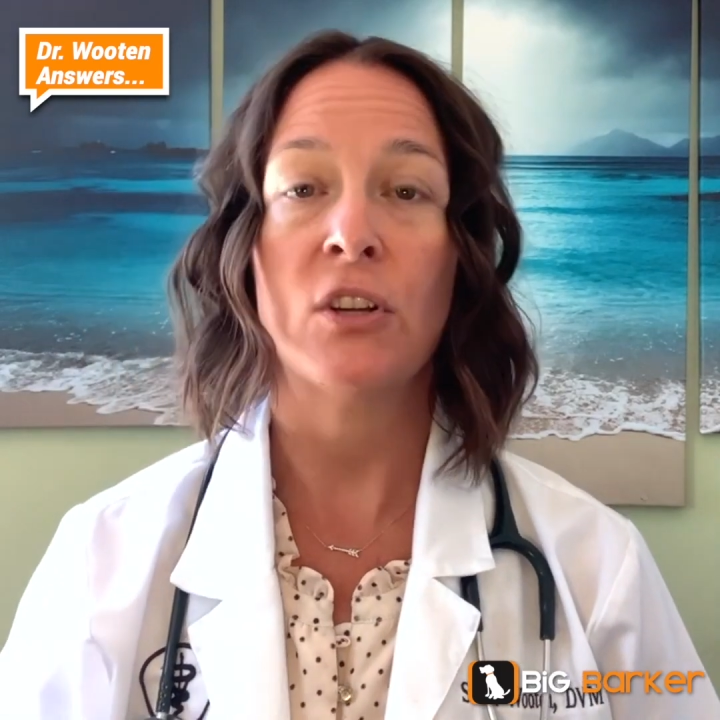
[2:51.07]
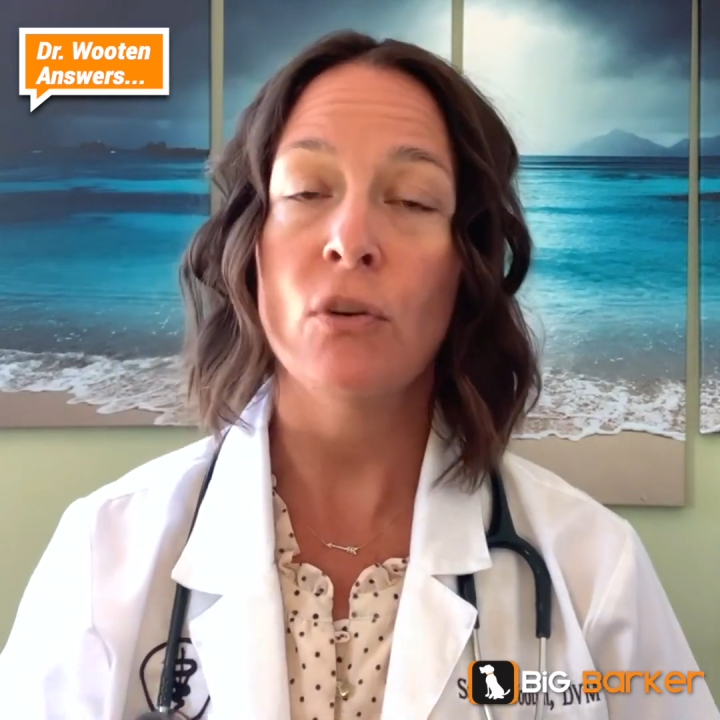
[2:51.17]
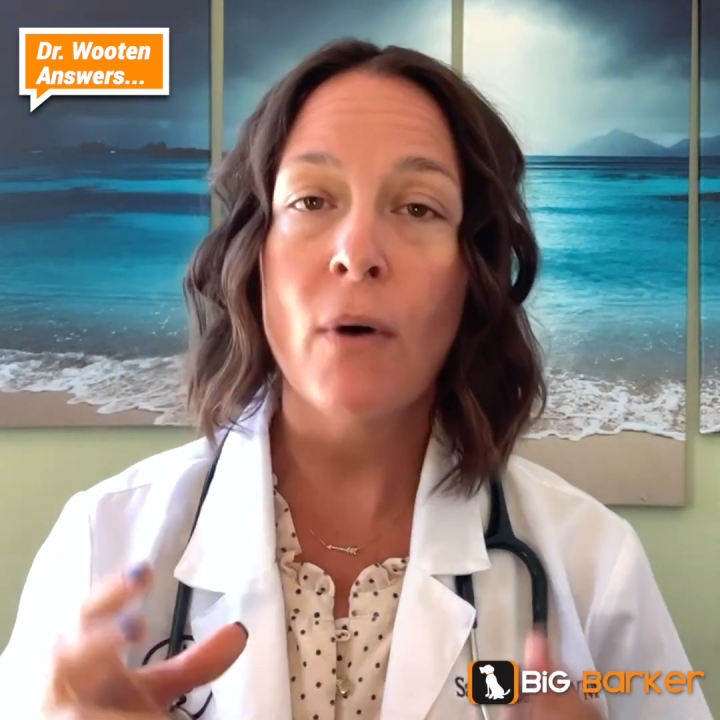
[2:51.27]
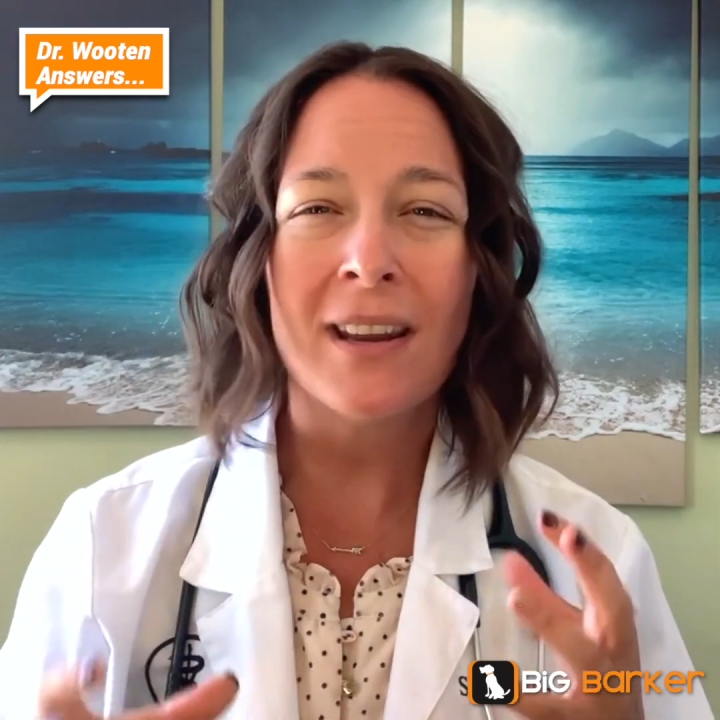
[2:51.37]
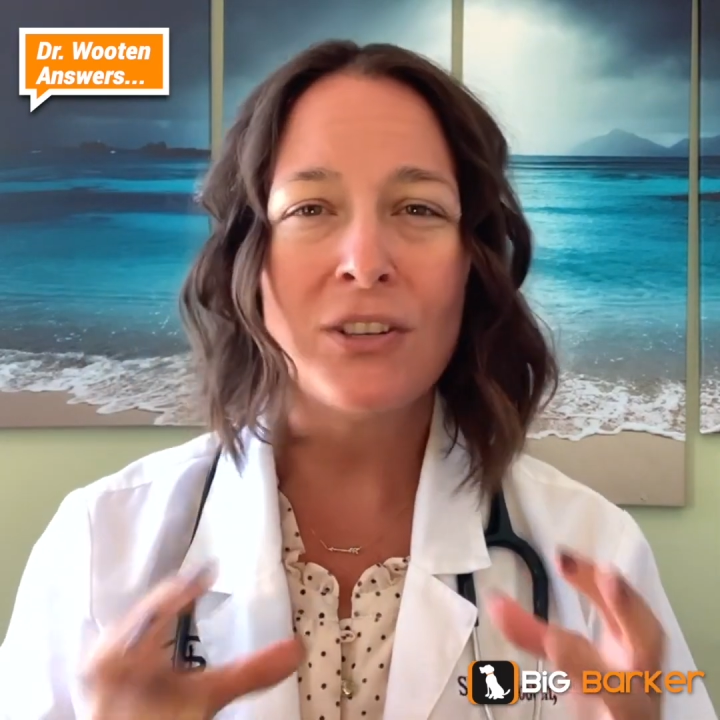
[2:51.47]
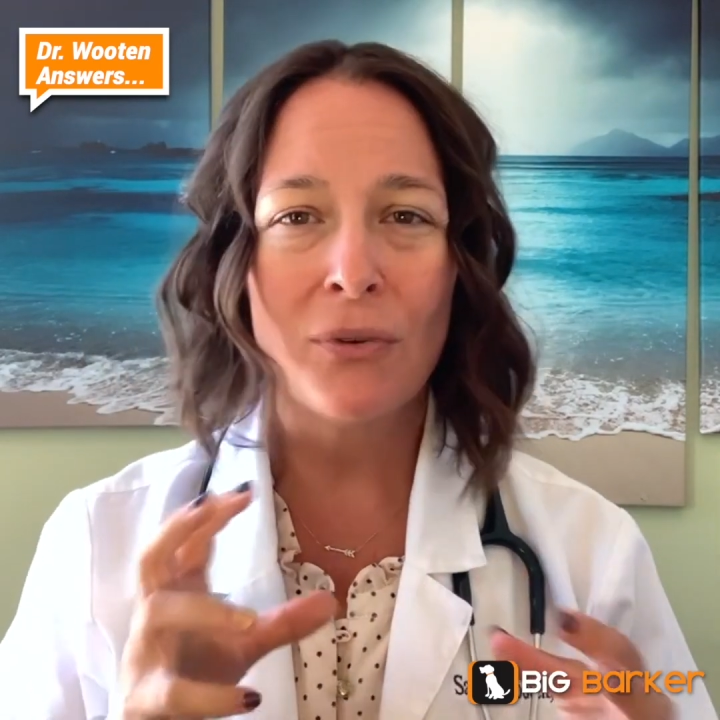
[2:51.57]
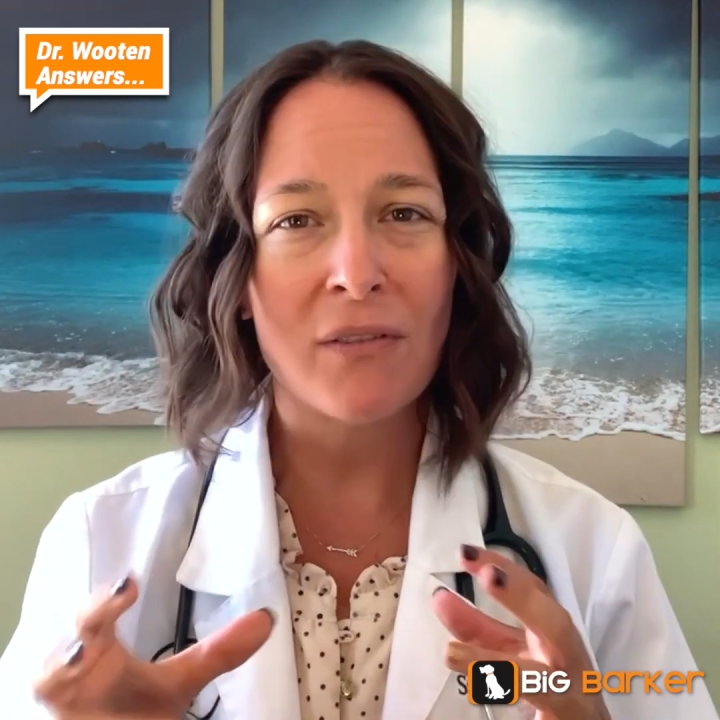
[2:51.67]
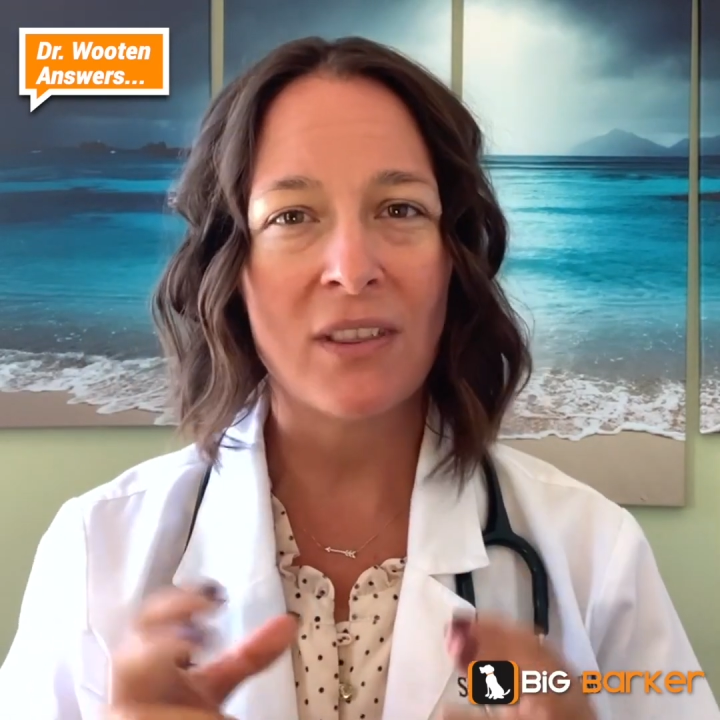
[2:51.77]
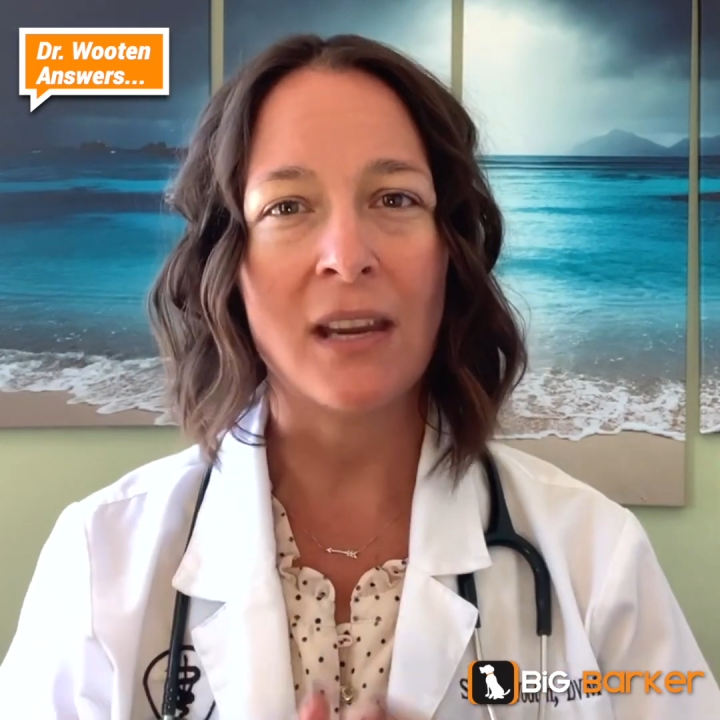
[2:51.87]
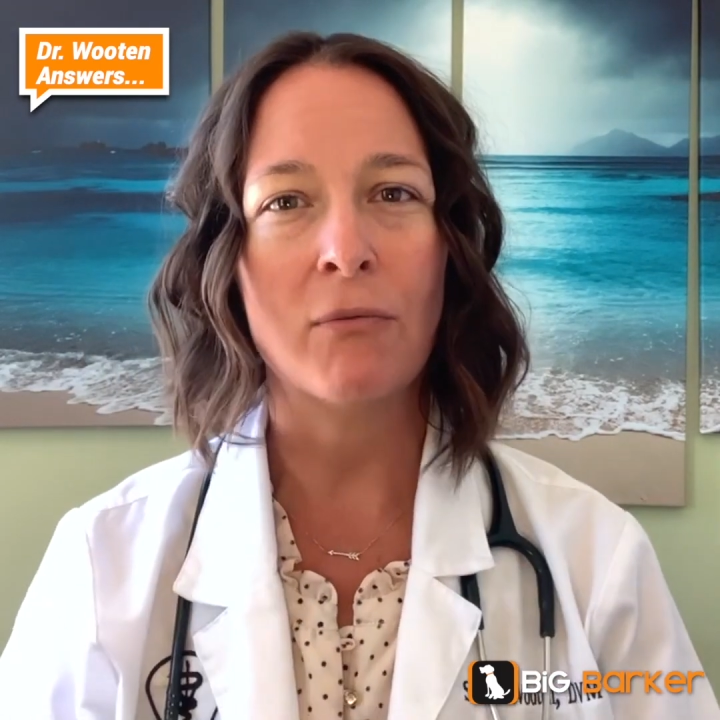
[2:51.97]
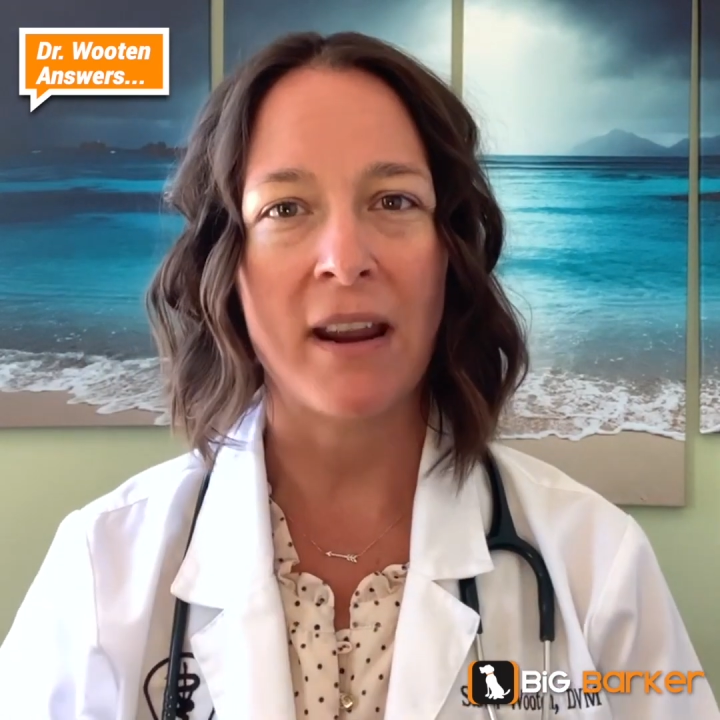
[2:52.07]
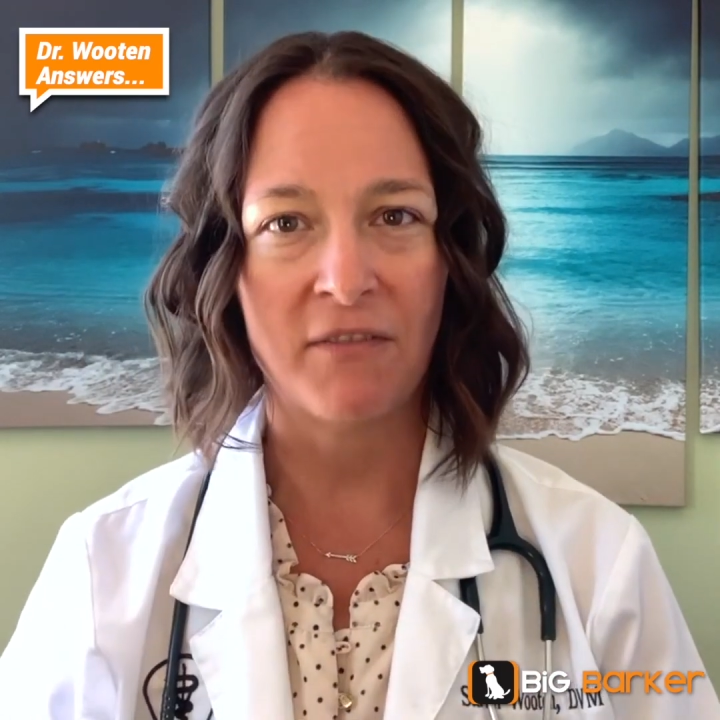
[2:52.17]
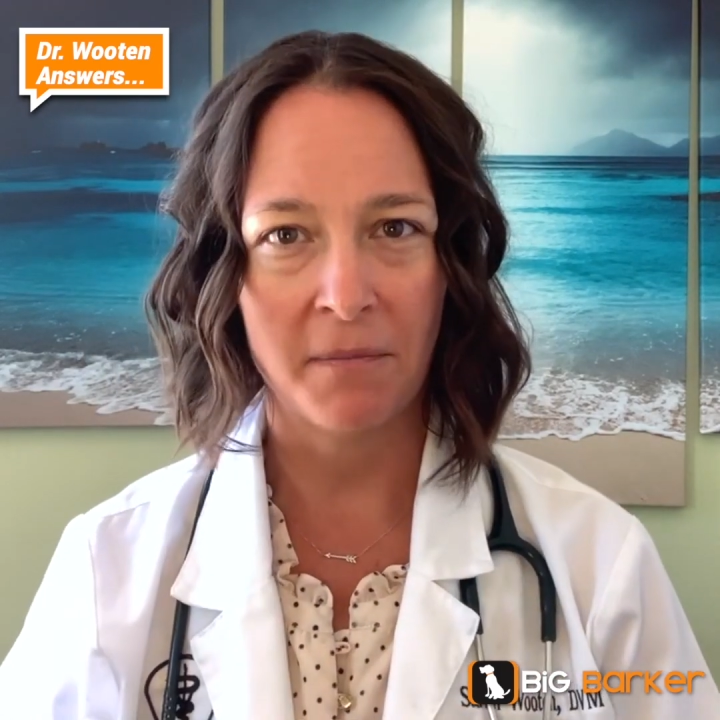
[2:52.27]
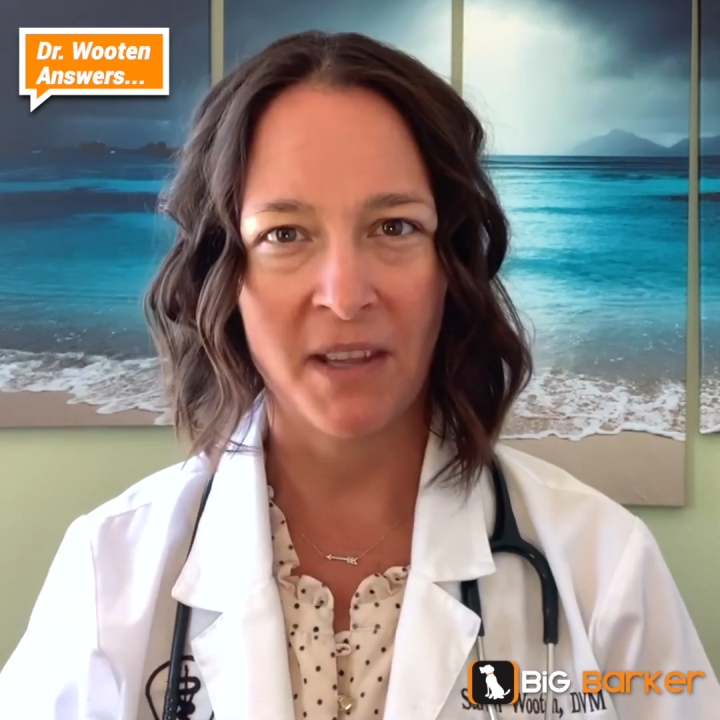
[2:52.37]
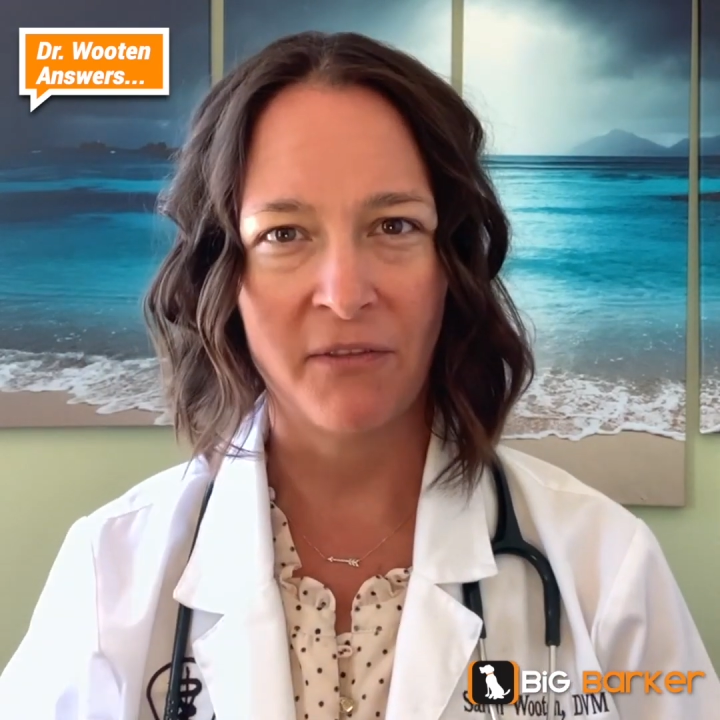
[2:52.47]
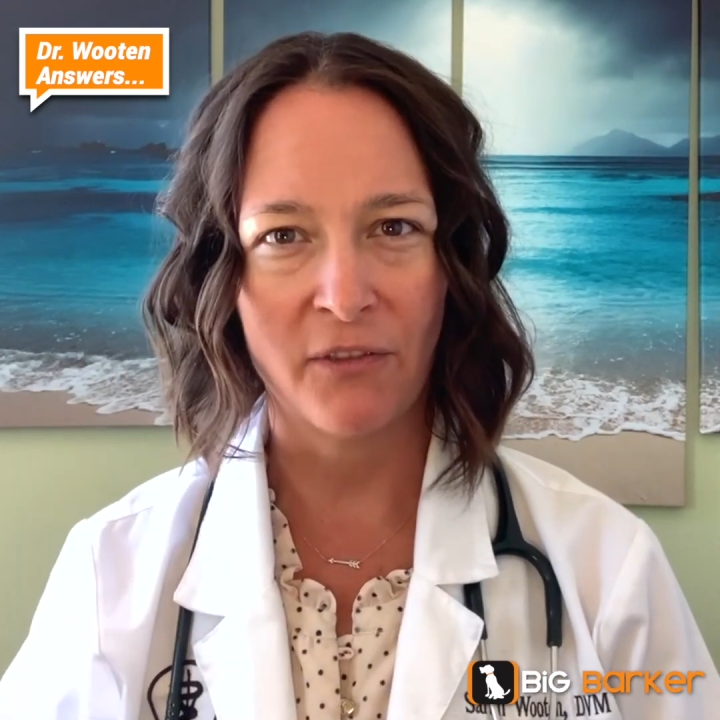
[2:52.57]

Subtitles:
So you want to do everything right from the